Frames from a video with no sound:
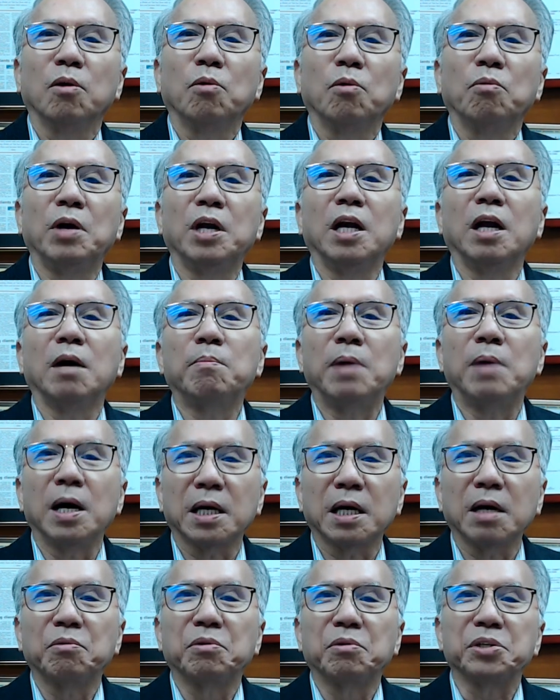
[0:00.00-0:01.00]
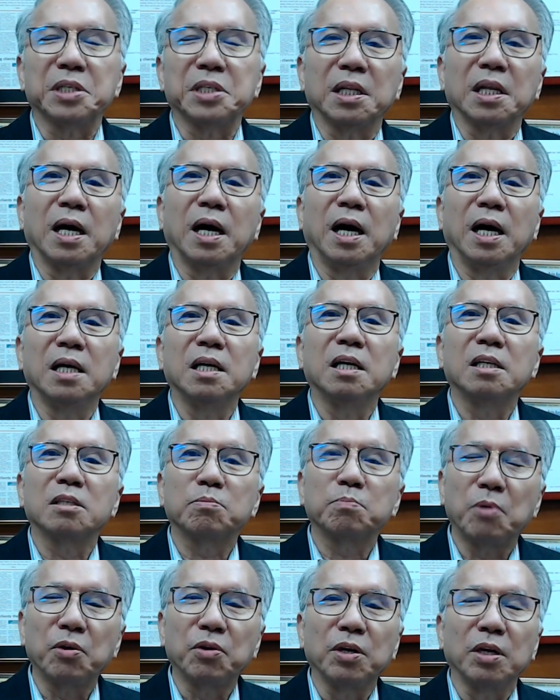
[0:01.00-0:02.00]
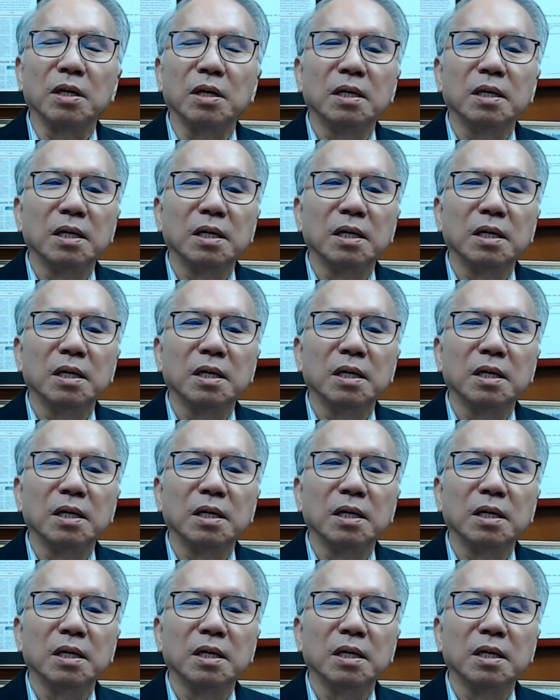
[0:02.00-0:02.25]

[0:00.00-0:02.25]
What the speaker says: when the market was at the highest point.